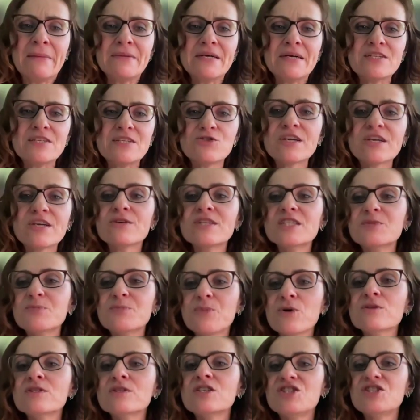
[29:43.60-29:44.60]
Trigger
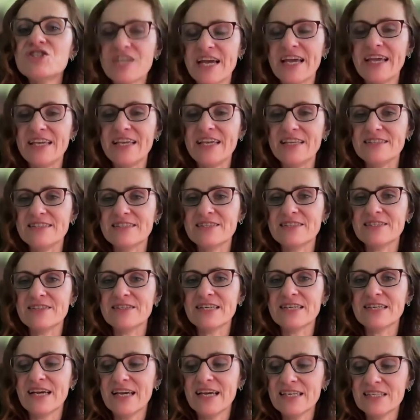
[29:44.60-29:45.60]
response chains.
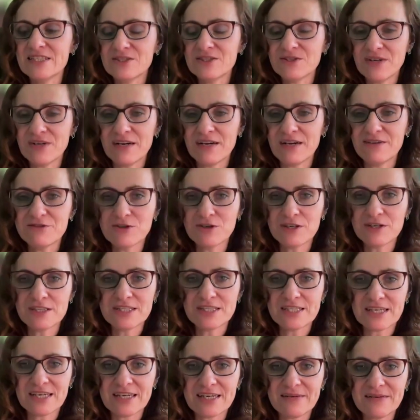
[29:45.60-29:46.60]
Okay, so I've
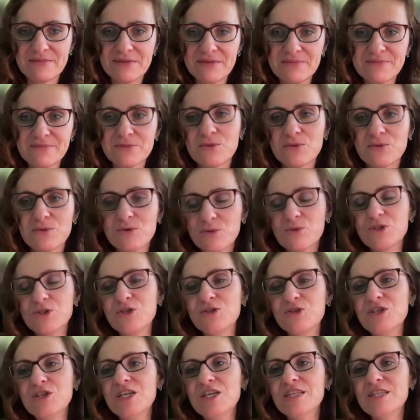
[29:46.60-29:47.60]
got what
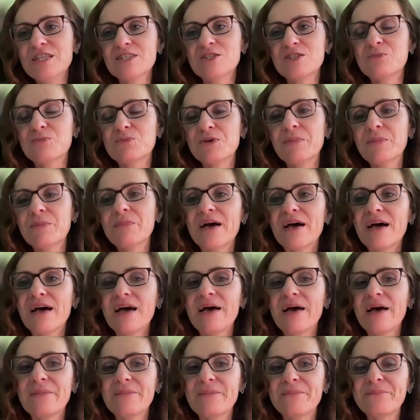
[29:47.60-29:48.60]
you need is to
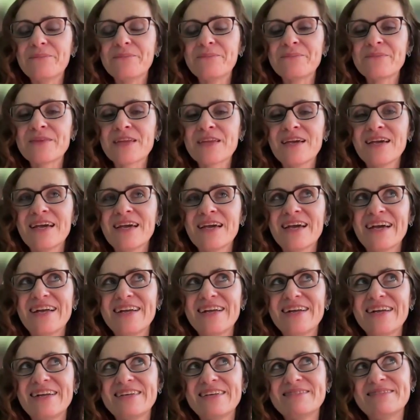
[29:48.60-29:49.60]
prepare
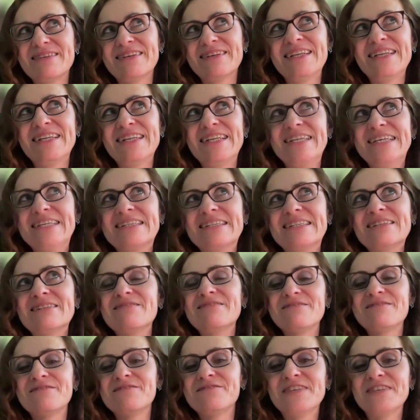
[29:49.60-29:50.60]

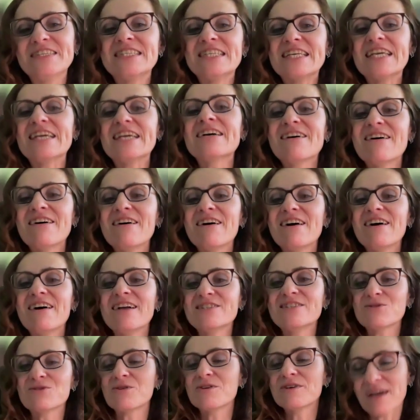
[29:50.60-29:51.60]
little visiting
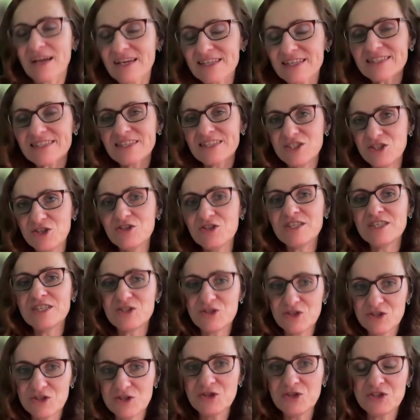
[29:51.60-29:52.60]
cards, or ask the students
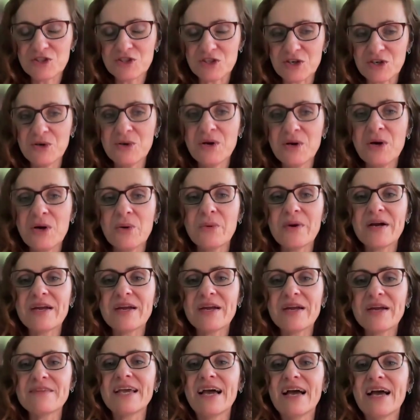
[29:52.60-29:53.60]
to do so, where
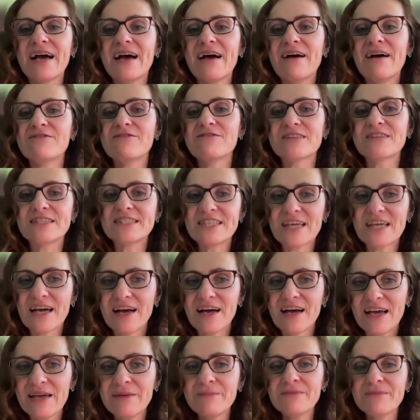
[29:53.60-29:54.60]
they have the
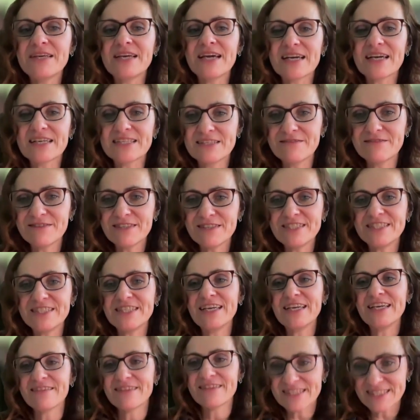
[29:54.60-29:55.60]
time, the activity,
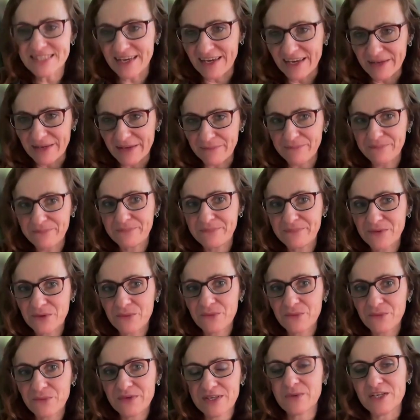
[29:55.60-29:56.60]
and the time
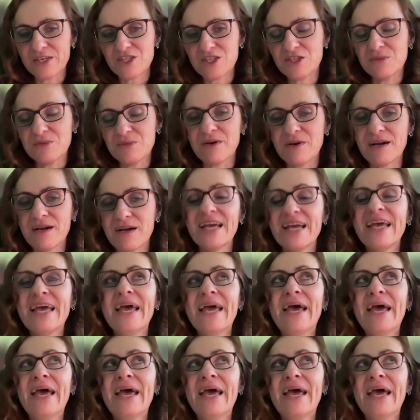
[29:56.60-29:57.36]
with a question mark.